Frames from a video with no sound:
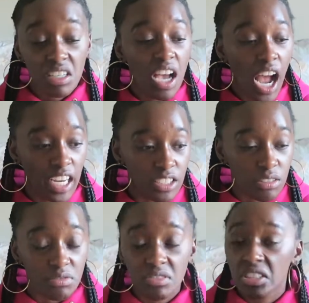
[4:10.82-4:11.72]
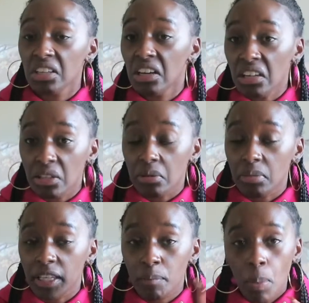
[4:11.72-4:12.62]
kind of, a little
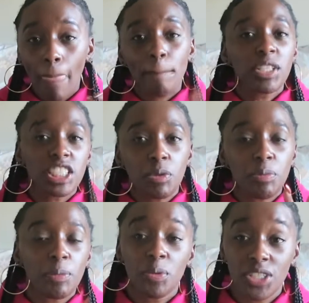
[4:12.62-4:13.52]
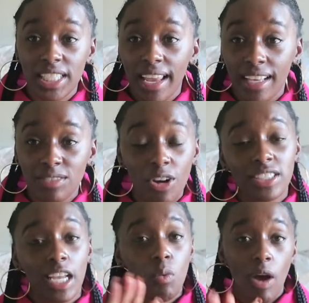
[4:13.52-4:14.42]
bit, to see what people were saying as far
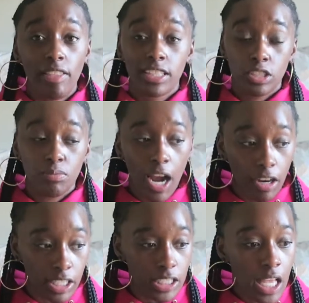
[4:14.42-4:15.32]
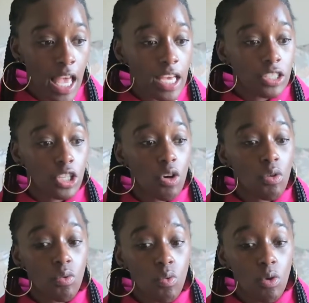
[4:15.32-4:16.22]
as like why they still pirate.
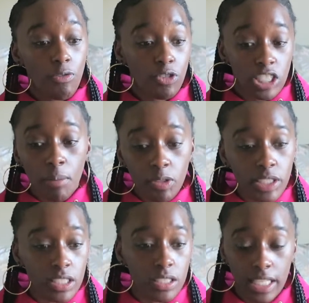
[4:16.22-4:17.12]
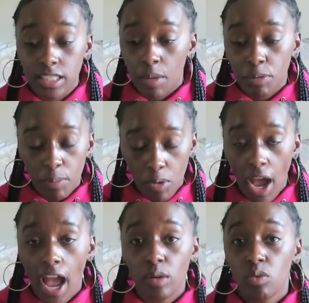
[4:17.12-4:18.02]
So for some of the reasons that some people
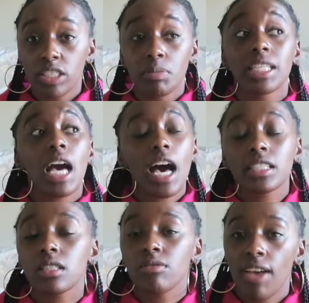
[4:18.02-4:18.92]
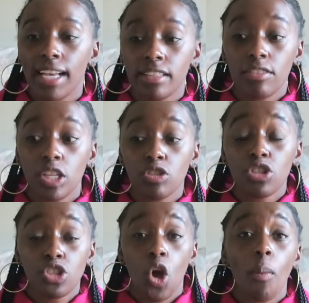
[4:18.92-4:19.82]
had was because of the fact that there's
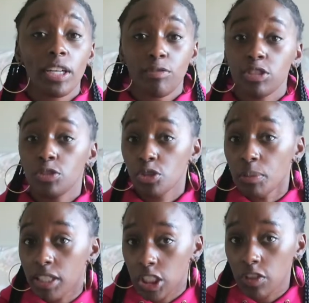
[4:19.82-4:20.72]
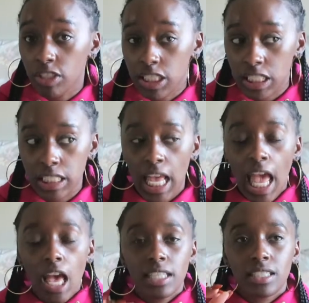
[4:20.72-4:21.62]
so many different streaming services,
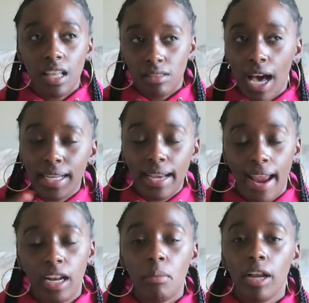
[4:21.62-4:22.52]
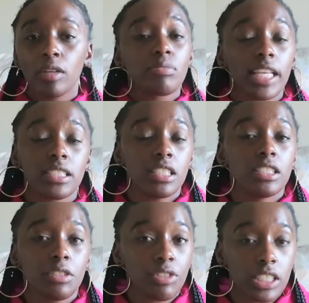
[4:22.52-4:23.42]
a lot of anime are placed in
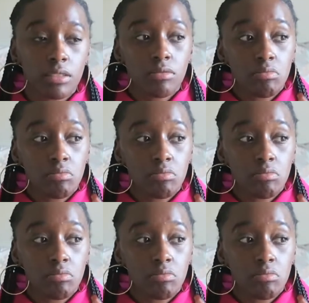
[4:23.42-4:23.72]
different